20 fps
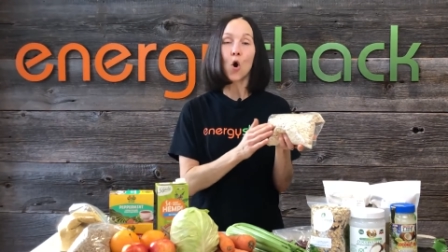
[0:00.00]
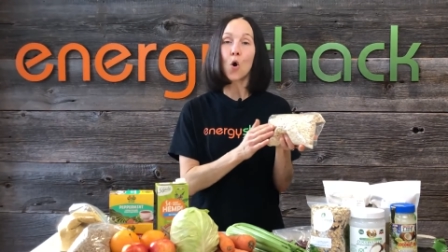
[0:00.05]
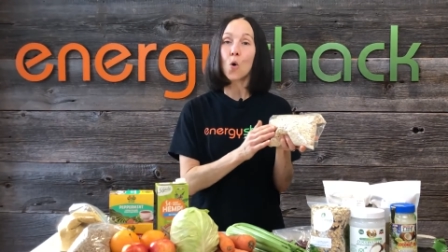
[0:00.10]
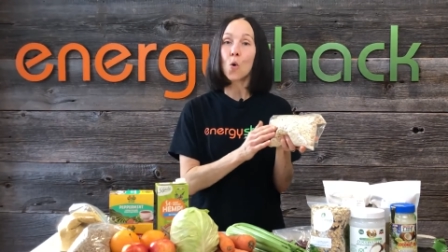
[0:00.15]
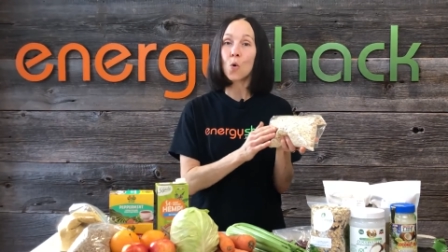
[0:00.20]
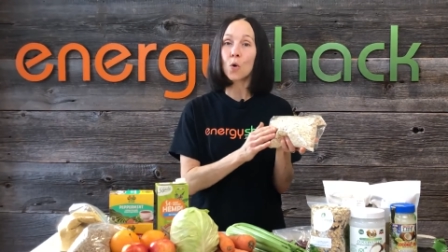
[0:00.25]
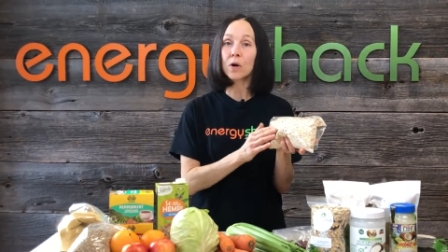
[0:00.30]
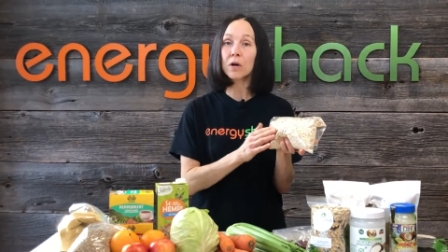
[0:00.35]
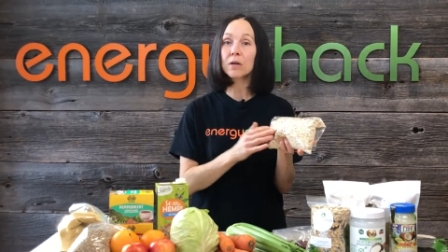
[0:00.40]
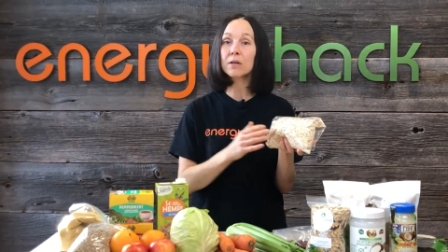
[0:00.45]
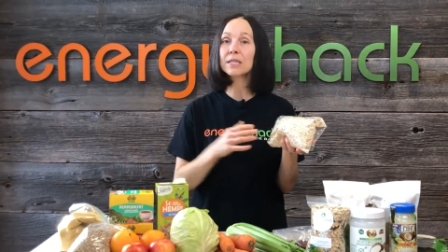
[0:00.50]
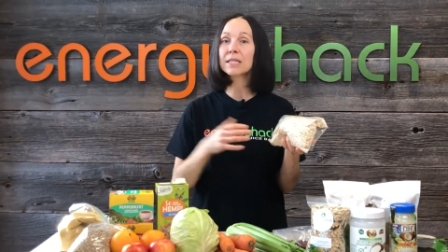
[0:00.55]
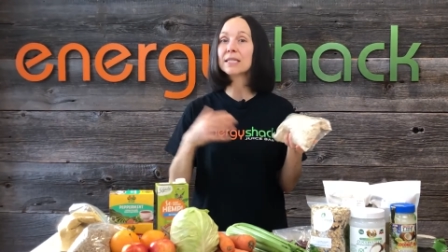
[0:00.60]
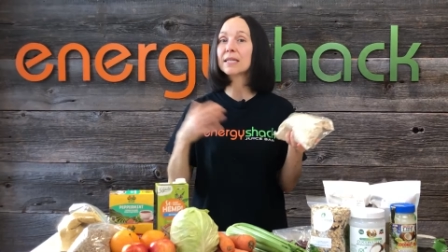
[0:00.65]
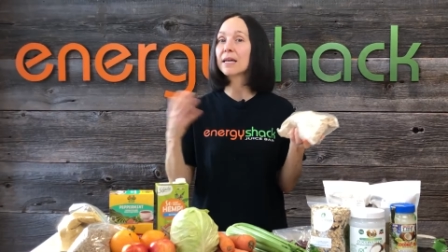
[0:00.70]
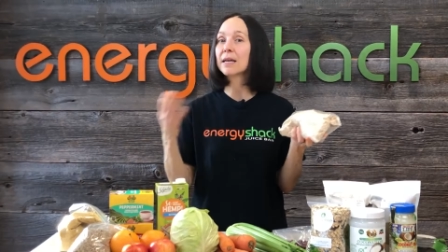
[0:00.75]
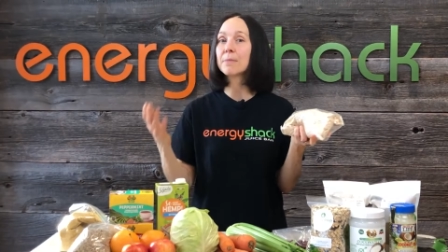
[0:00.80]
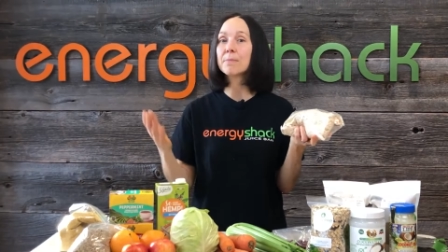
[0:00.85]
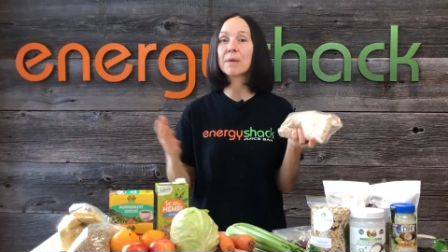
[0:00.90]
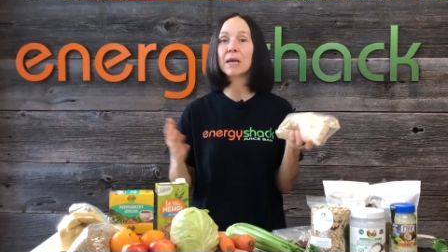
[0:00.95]
Or
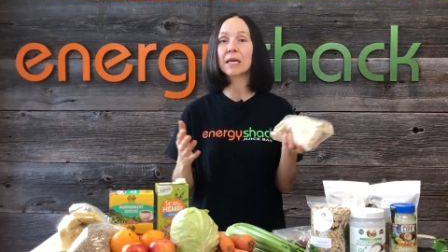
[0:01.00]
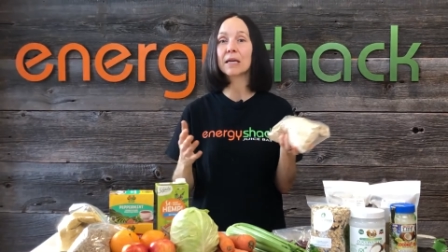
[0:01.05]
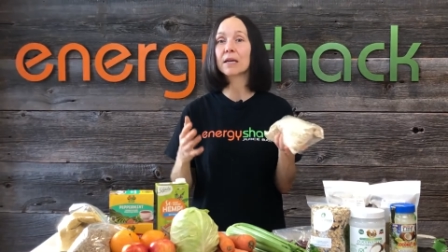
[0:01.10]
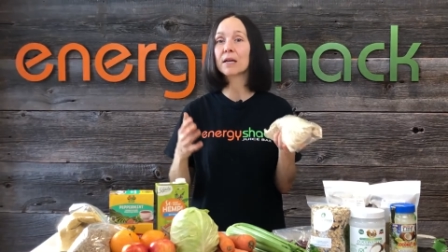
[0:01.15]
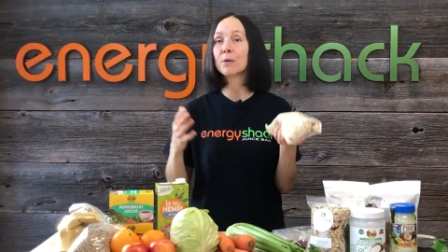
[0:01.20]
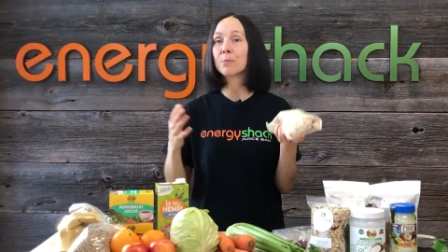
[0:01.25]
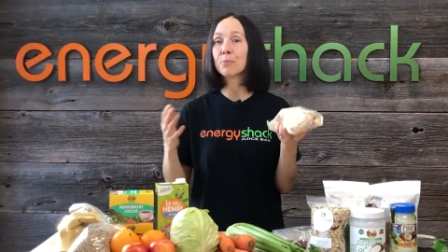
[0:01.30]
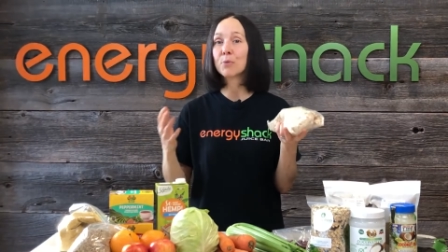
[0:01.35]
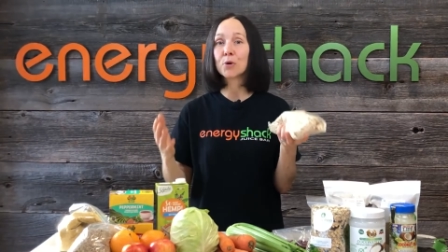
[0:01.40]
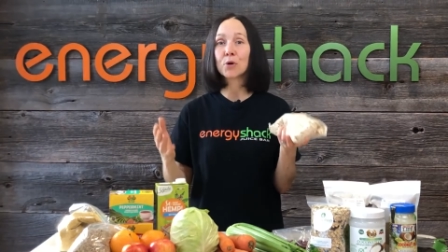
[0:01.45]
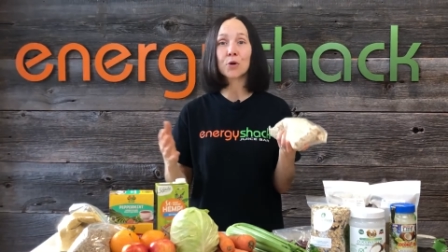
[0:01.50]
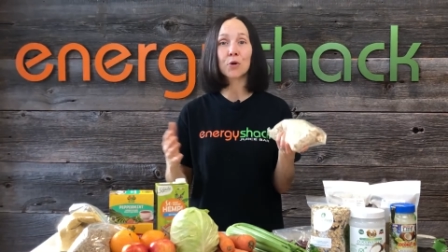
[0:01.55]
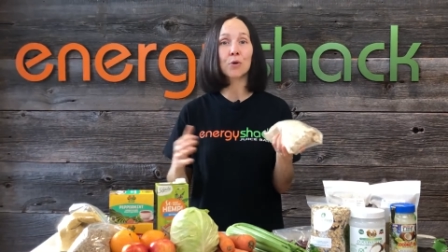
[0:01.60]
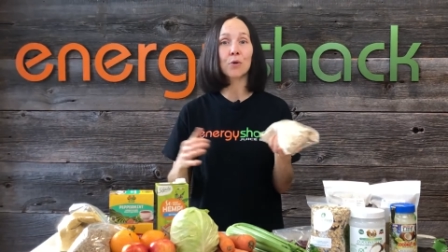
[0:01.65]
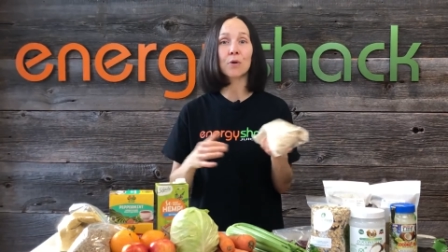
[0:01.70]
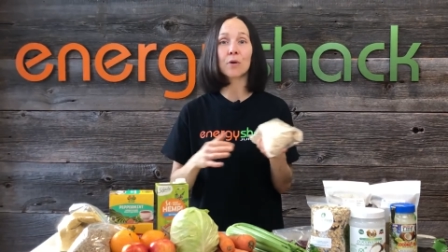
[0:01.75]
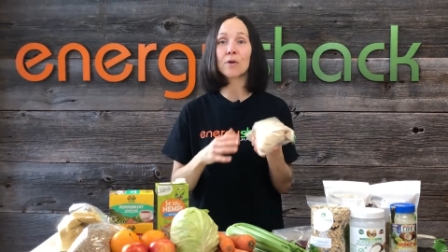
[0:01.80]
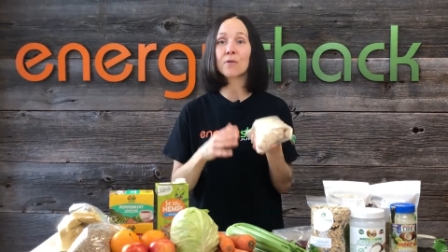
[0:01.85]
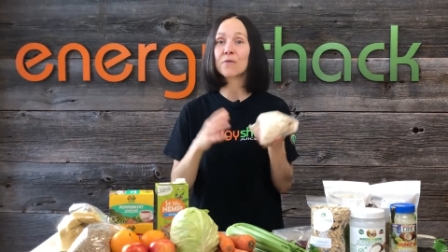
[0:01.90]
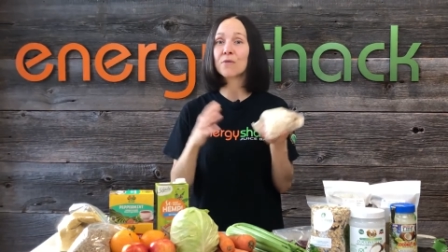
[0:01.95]
say I'm making a burger
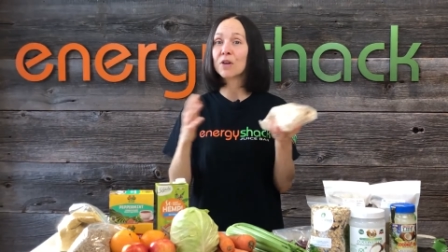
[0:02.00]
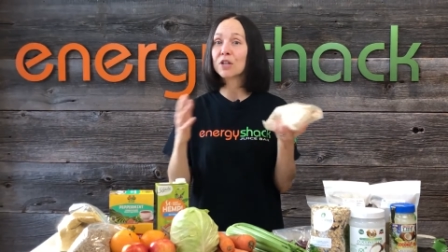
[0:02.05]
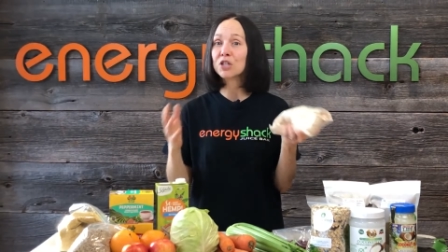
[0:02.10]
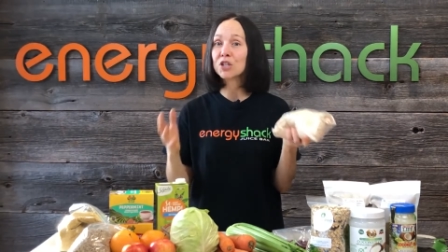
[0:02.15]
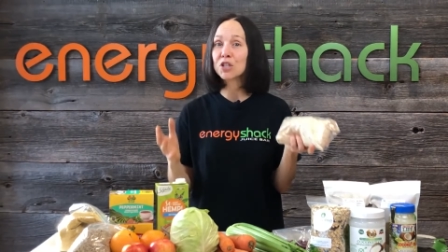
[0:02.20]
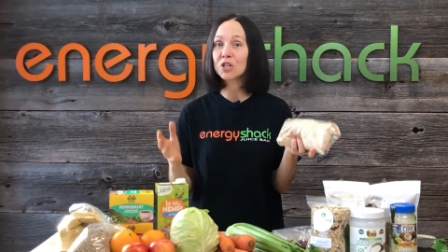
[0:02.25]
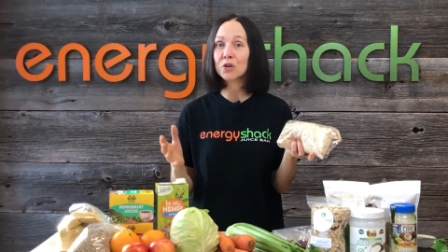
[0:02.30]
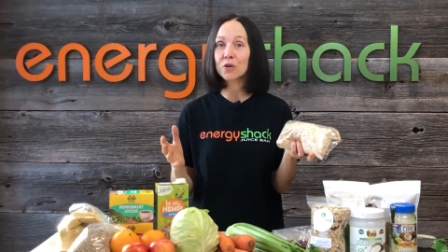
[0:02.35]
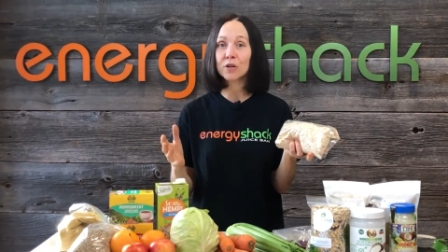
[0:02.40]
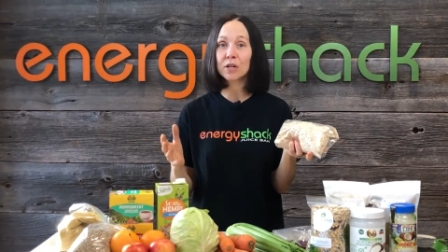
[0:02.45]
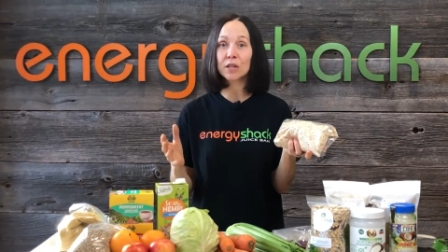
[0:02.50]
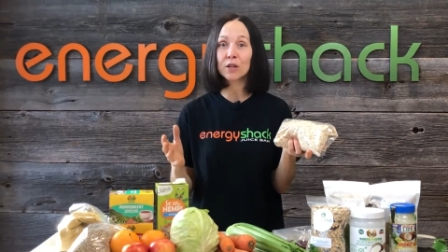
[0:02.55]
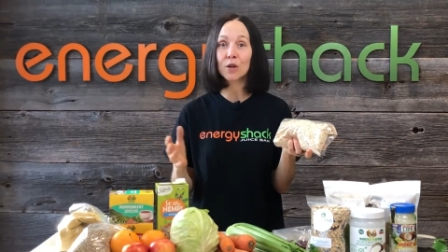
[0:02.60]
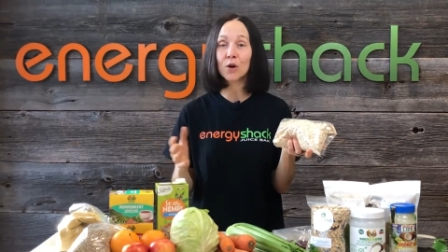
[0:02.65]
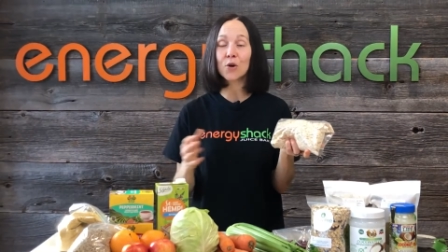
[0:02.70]
or a vegetarian